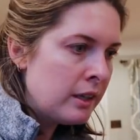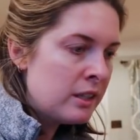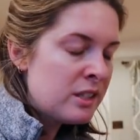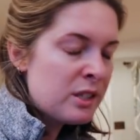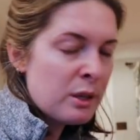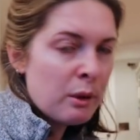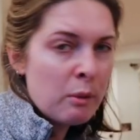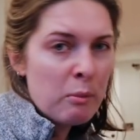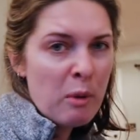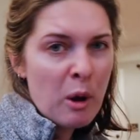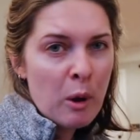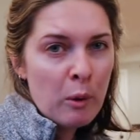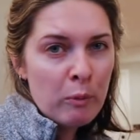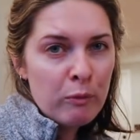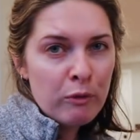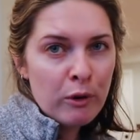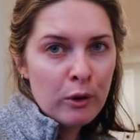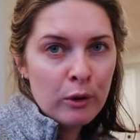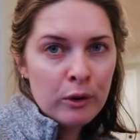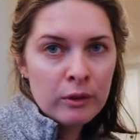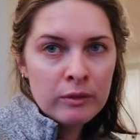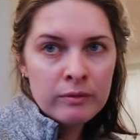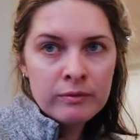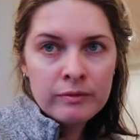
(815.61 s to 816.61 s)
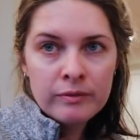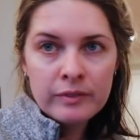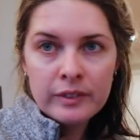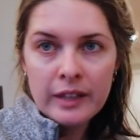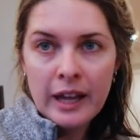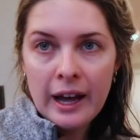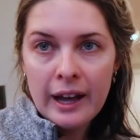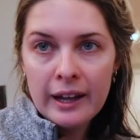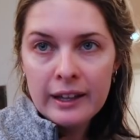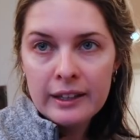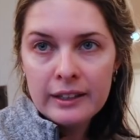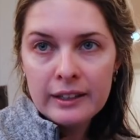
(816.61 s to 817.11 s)
And so I'm hopeful
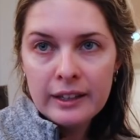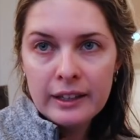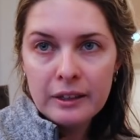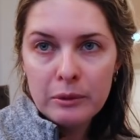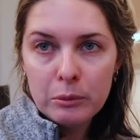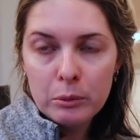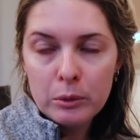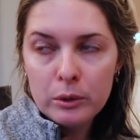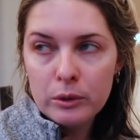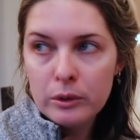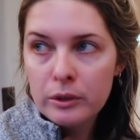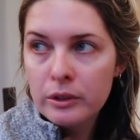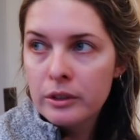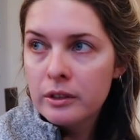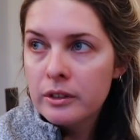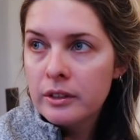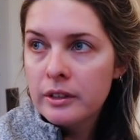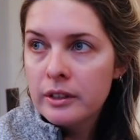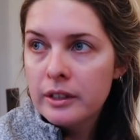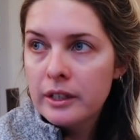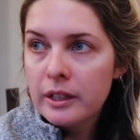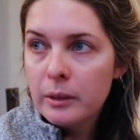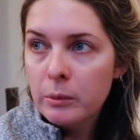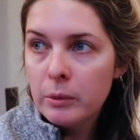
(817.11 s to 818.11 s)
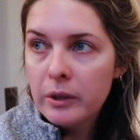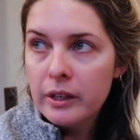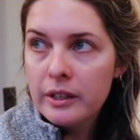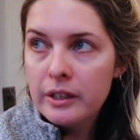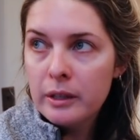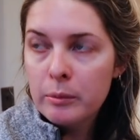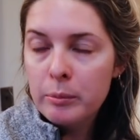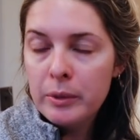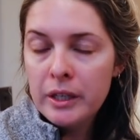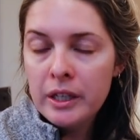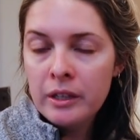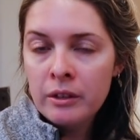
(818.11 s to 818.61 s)
that it will end
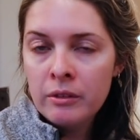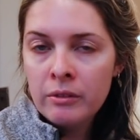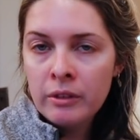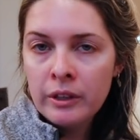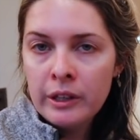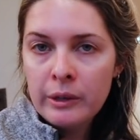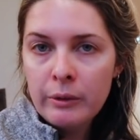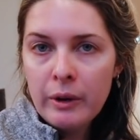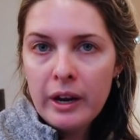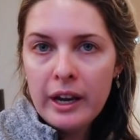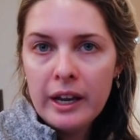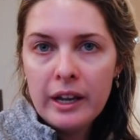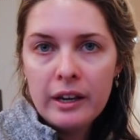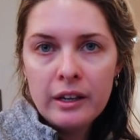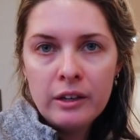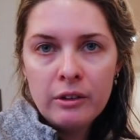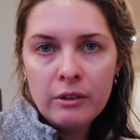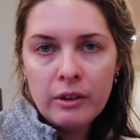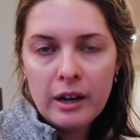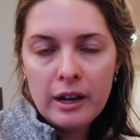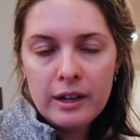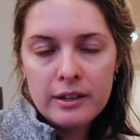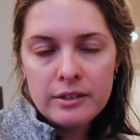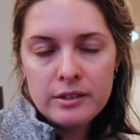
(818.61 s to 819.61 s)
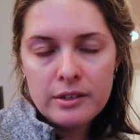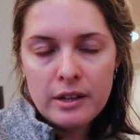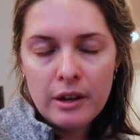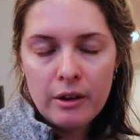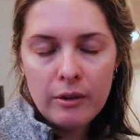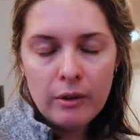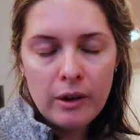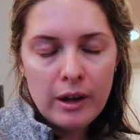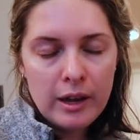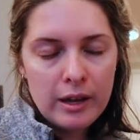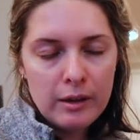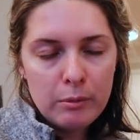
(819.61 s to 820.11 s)
up being really great, and you guys
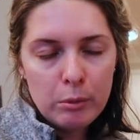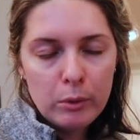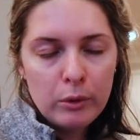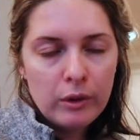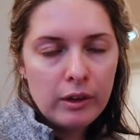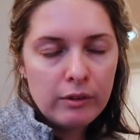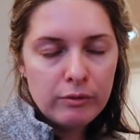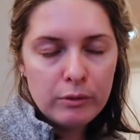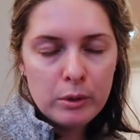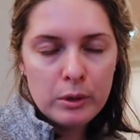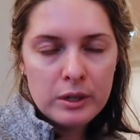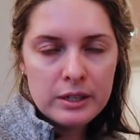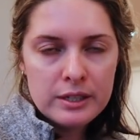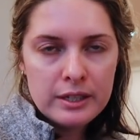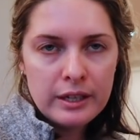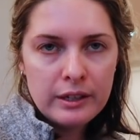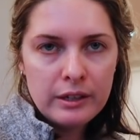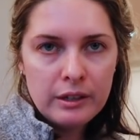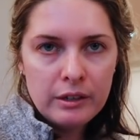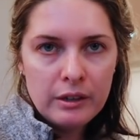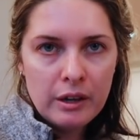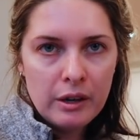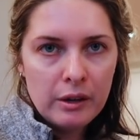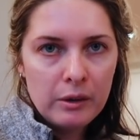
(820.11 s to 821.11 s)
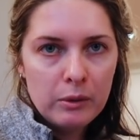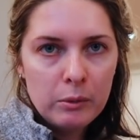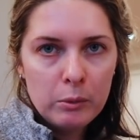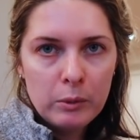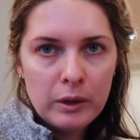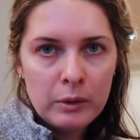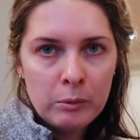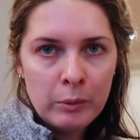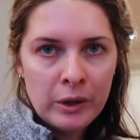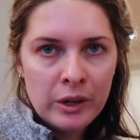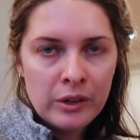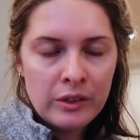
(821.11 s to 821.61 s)
know I will of course let you know
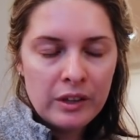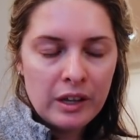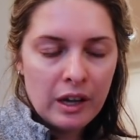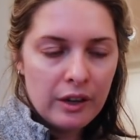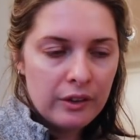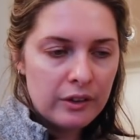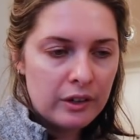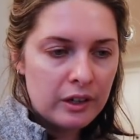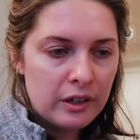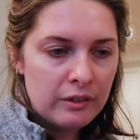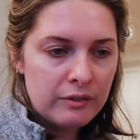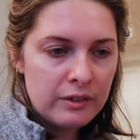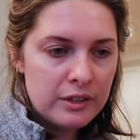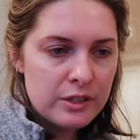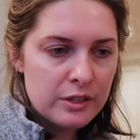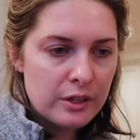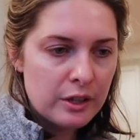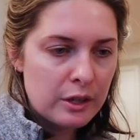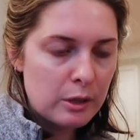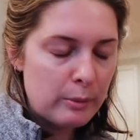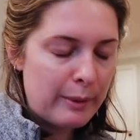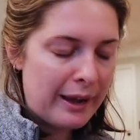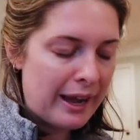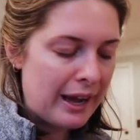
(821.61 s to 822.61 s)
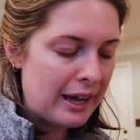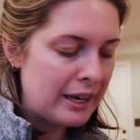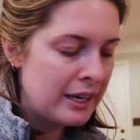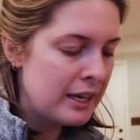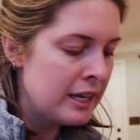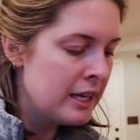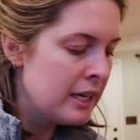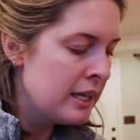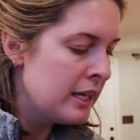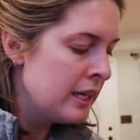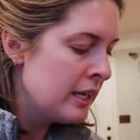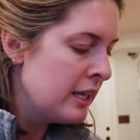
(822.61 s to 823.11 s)
one way or the other if it's good or bad,
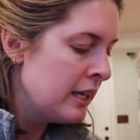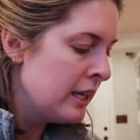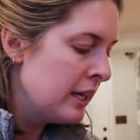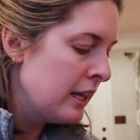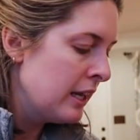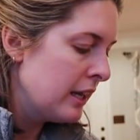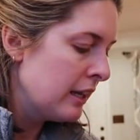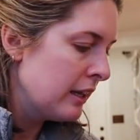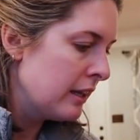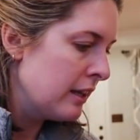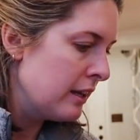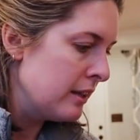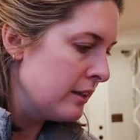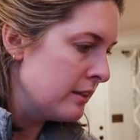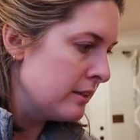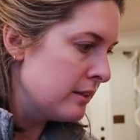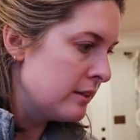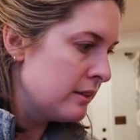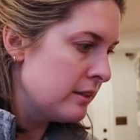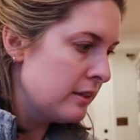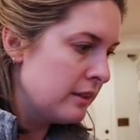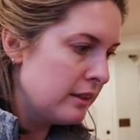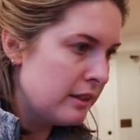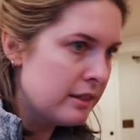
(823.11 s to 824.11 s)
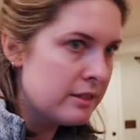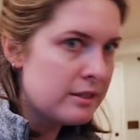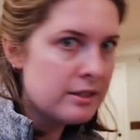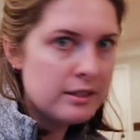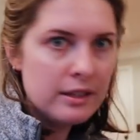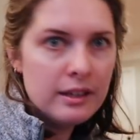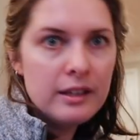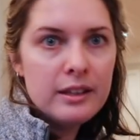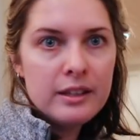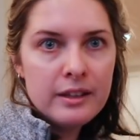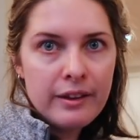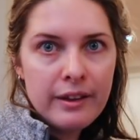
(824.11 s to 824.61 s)
because
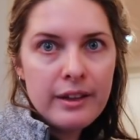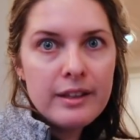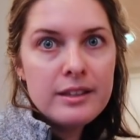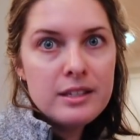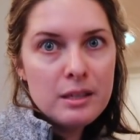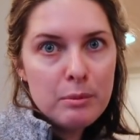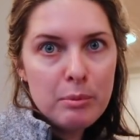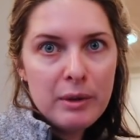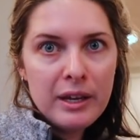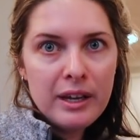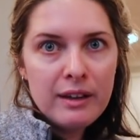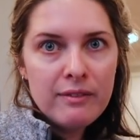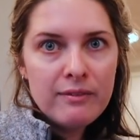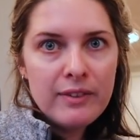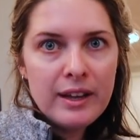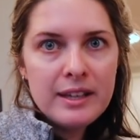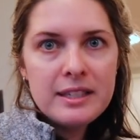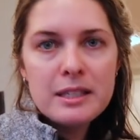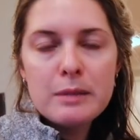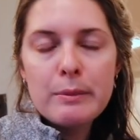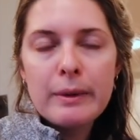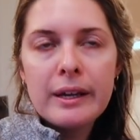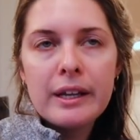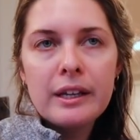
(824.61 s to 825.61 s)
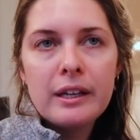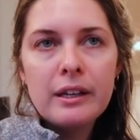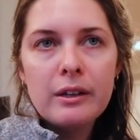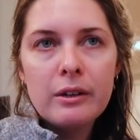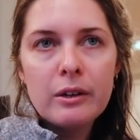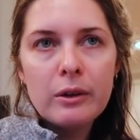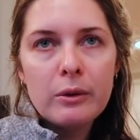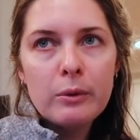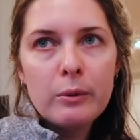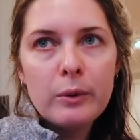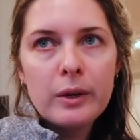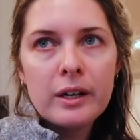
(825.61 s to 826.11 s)
it's a big investment. You
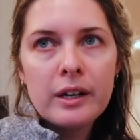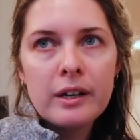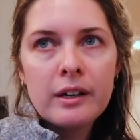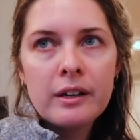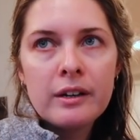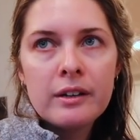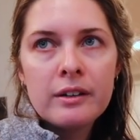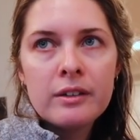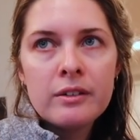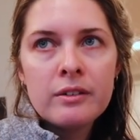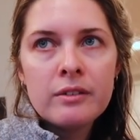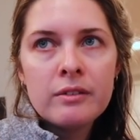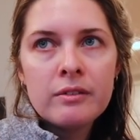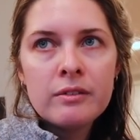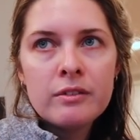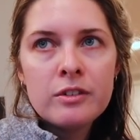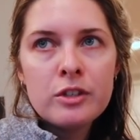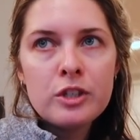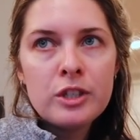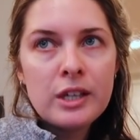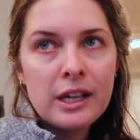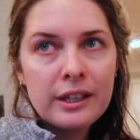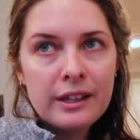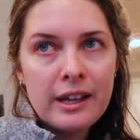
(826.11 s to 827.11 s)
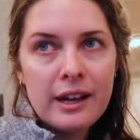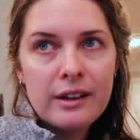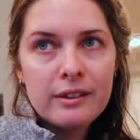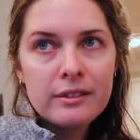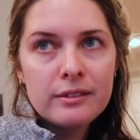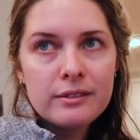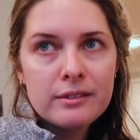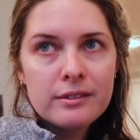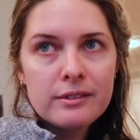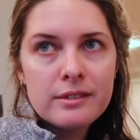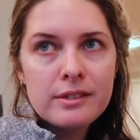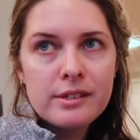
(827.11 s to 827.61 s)
don't want to shell
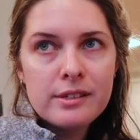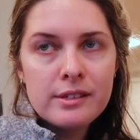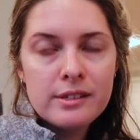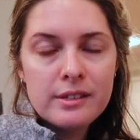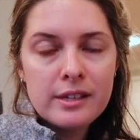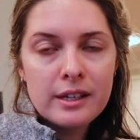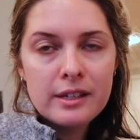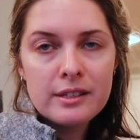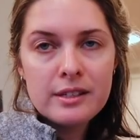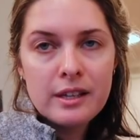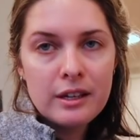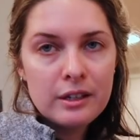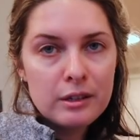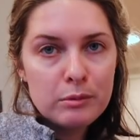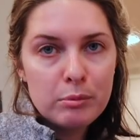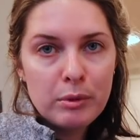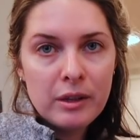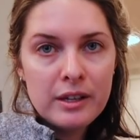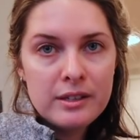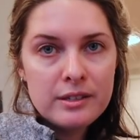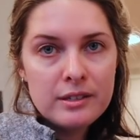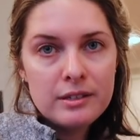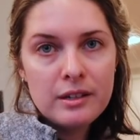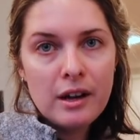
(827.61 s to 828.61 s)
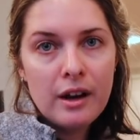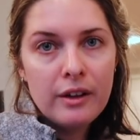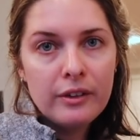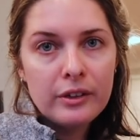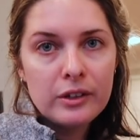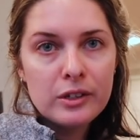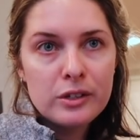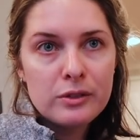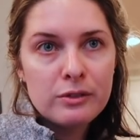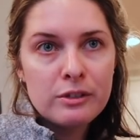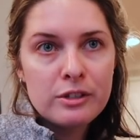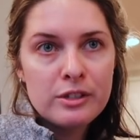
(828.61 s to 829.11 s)
out
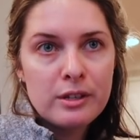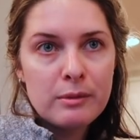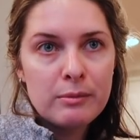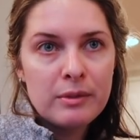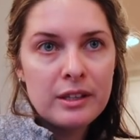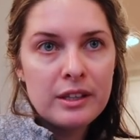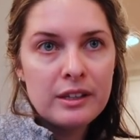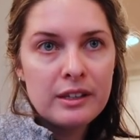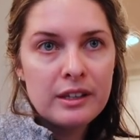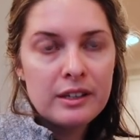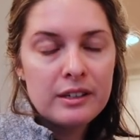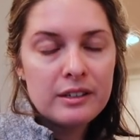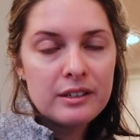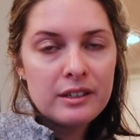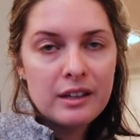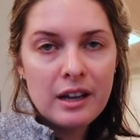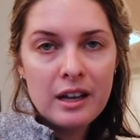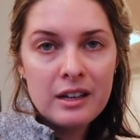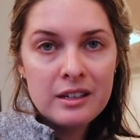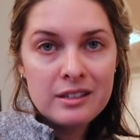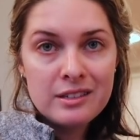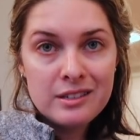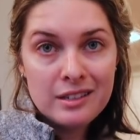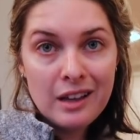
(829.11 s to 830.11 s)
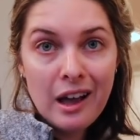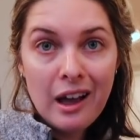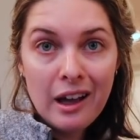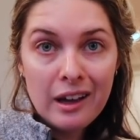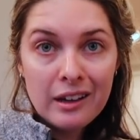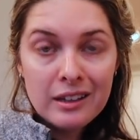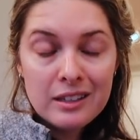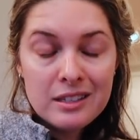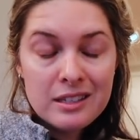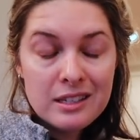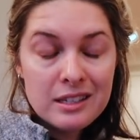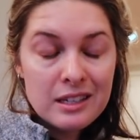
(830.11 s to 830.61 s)
$600+ for something that kind of
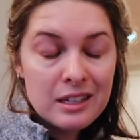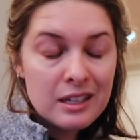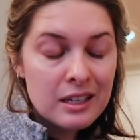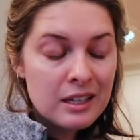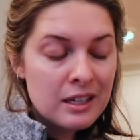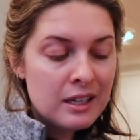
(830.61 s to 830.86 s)
sucks.